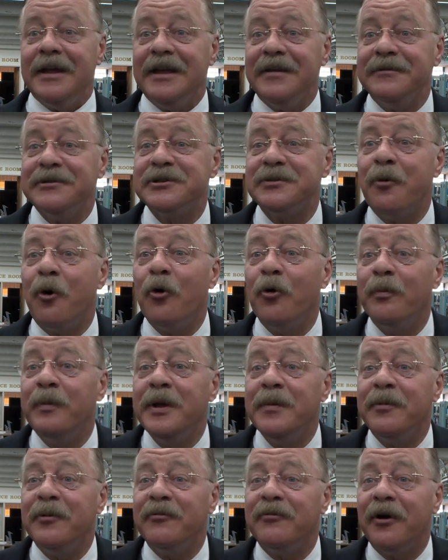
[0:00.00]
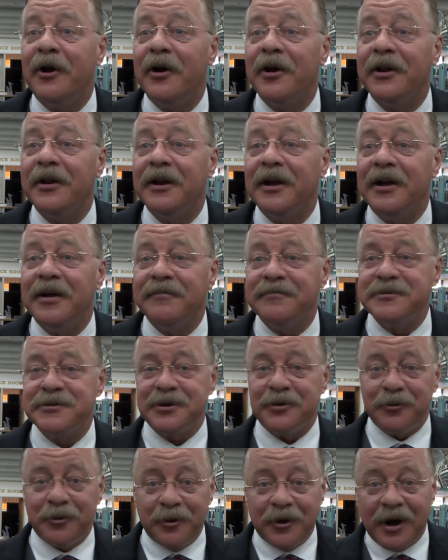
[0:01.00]
Even some old people fall in love.
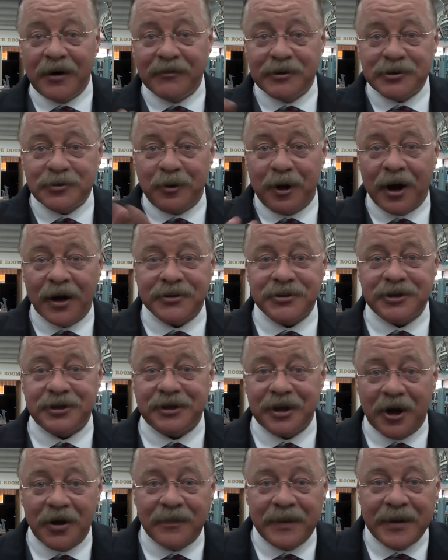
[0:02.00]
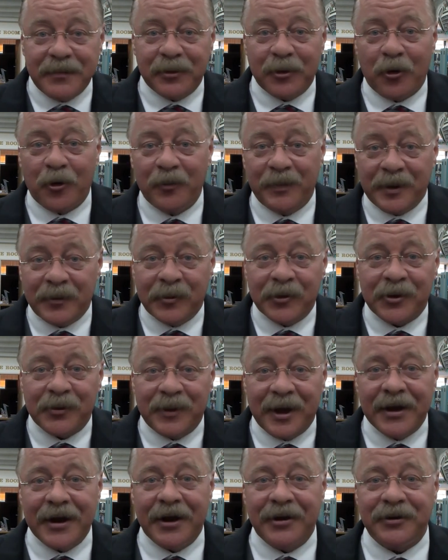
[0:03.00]
So whoever's watching, young people, old people,
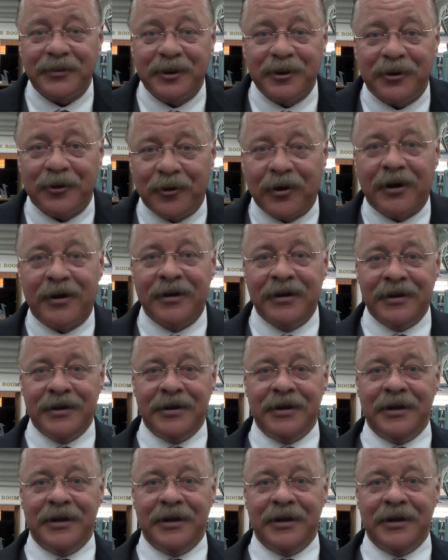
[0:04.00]
come on out to Medora.